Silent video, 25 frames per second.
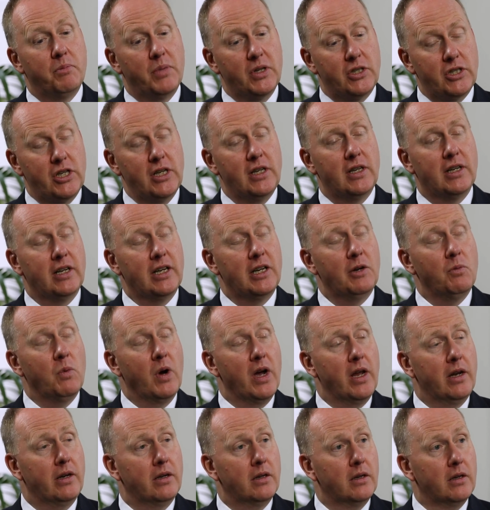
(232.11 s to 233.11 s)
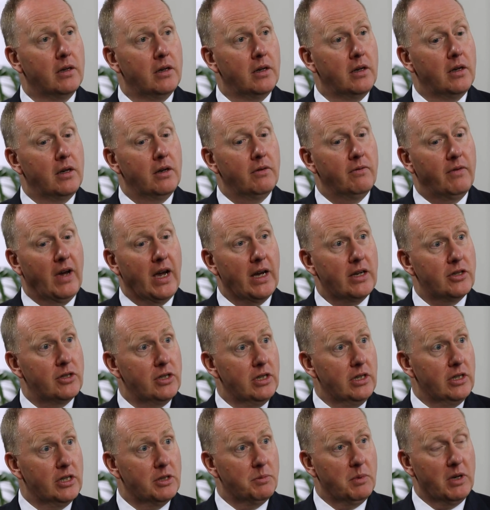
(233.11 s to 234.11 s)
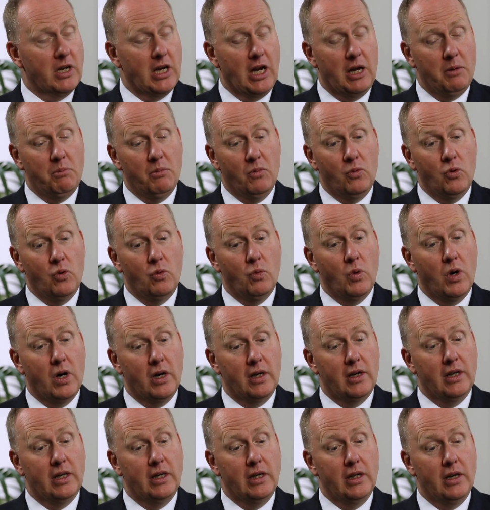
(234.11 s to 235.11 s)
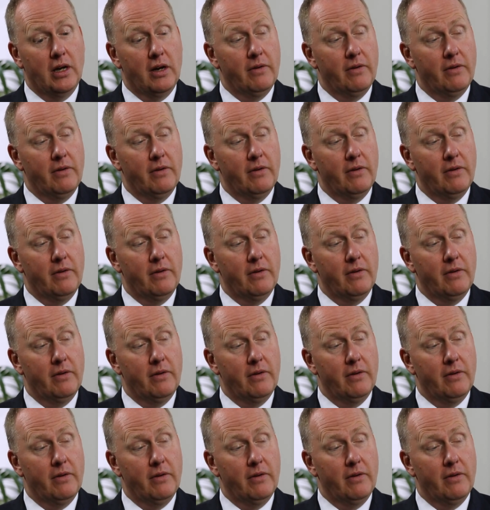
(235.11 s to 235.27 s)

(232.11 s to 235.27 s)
particularly when vaccines became more widely